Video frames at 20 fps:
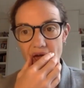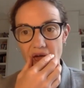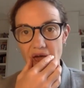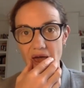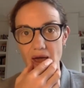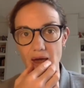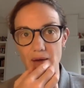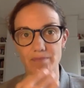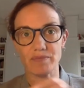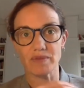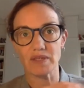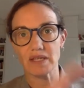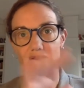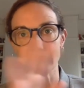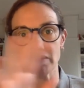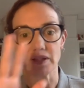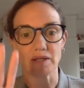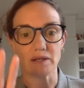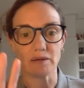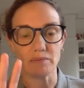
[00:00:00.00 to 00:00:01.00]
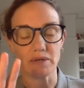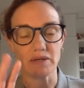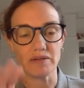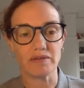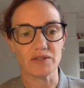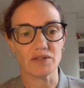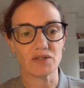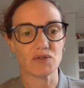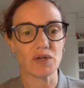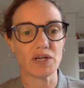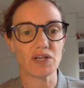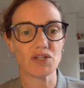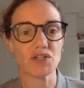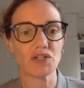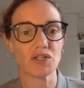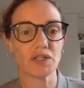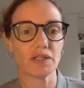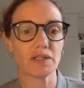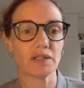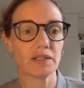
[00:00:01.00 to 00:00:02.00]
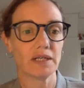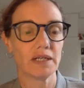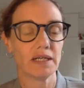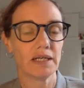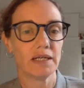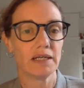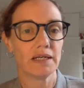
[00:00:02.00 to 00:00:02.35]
and give you a little bit of the structure,